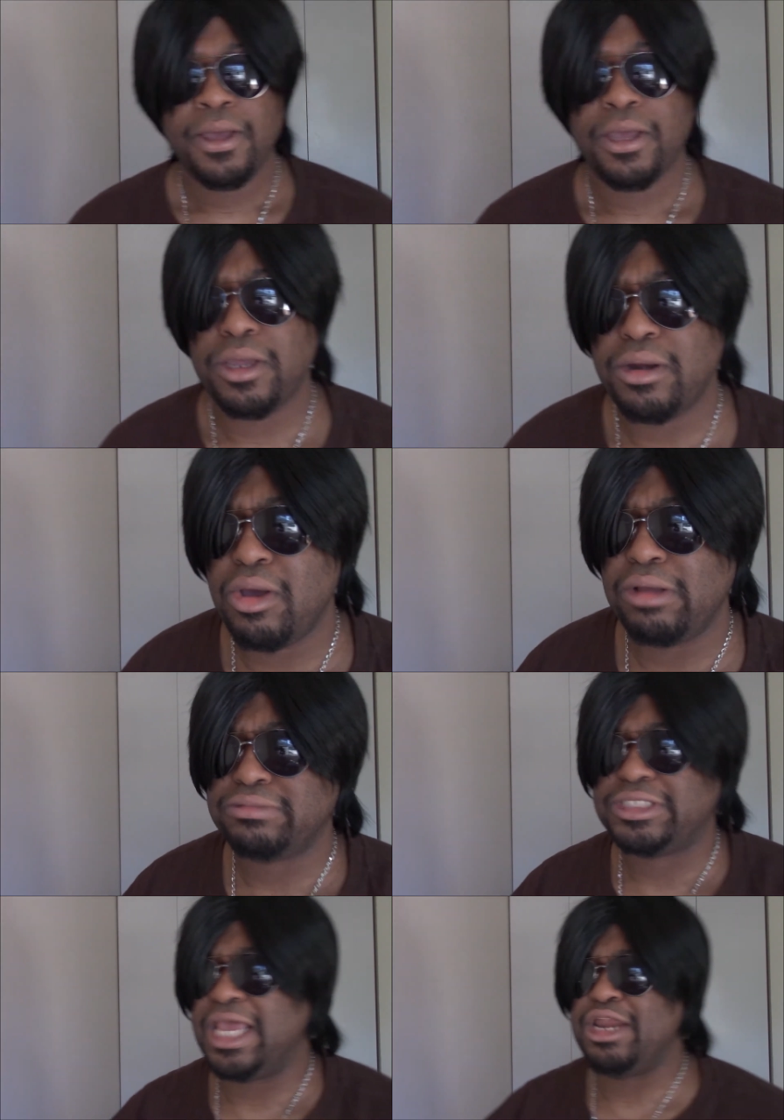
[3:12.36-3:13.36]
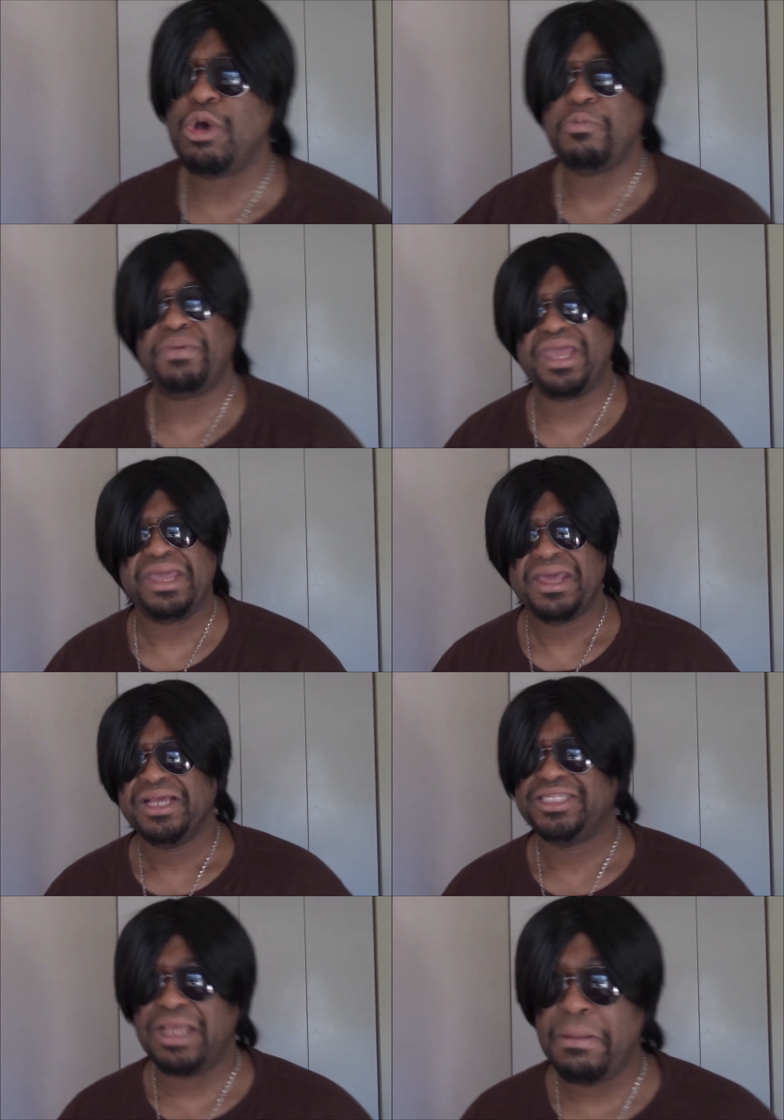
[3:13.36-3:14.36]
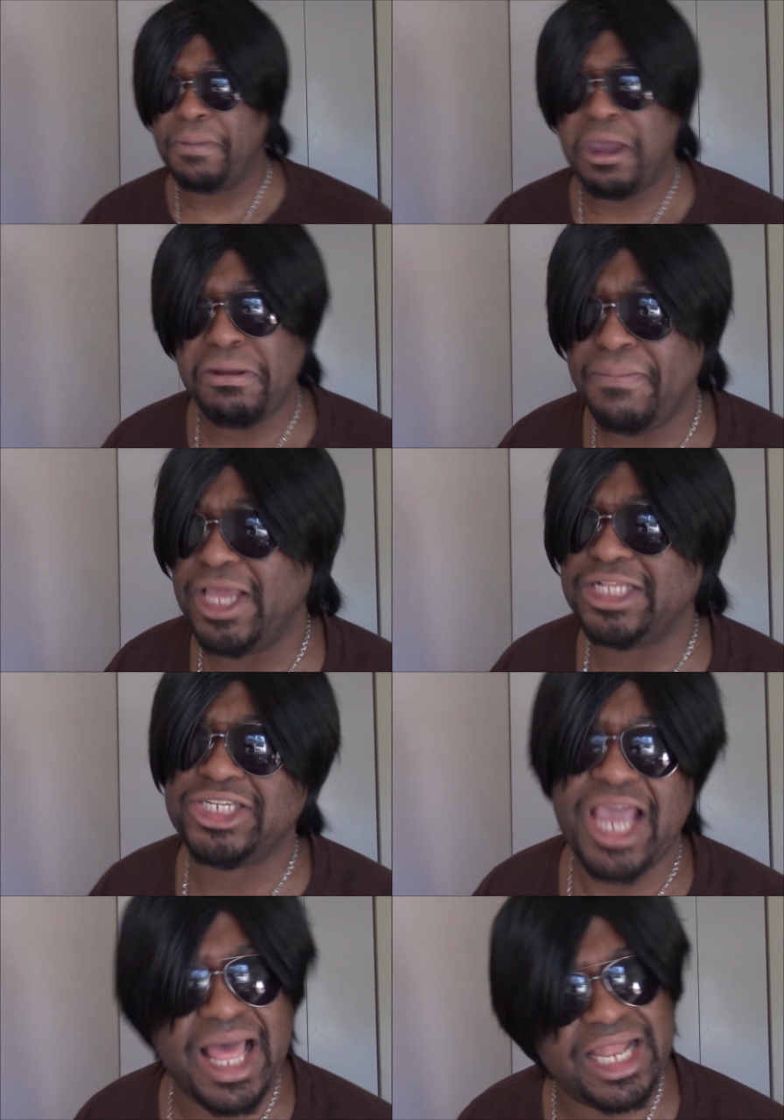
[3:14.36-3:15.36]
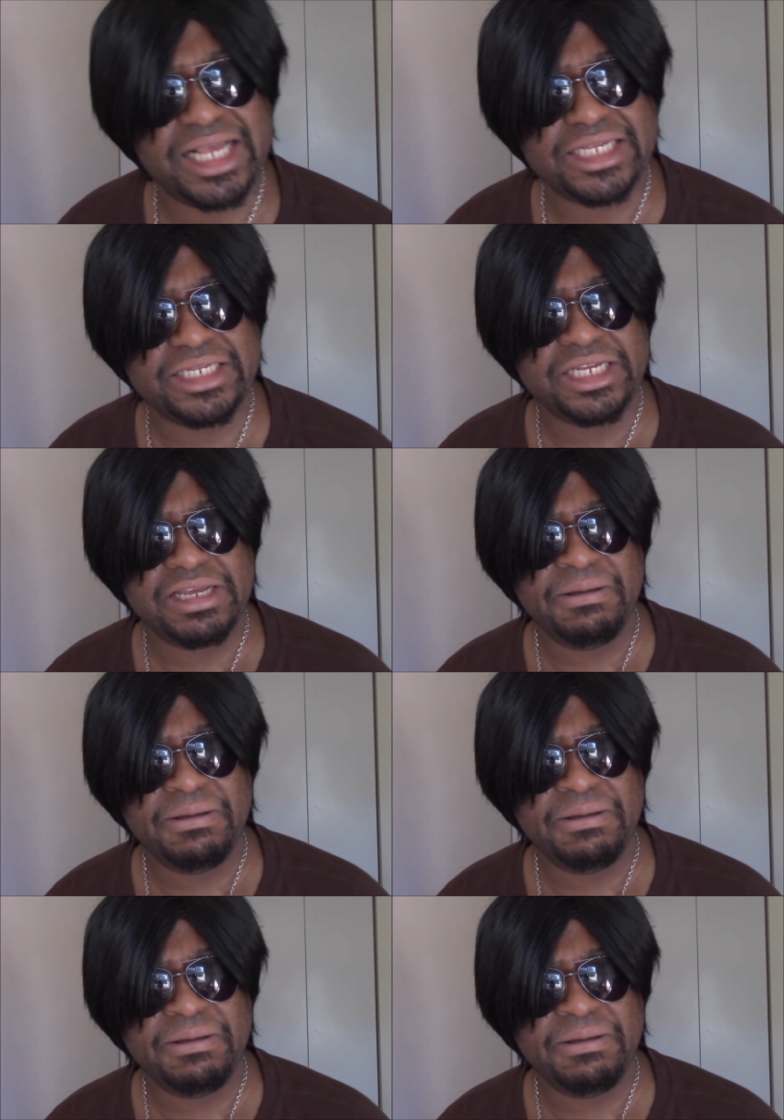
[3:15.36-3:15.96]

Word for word: You know what I'm saying? Don't be, some parent be jealous.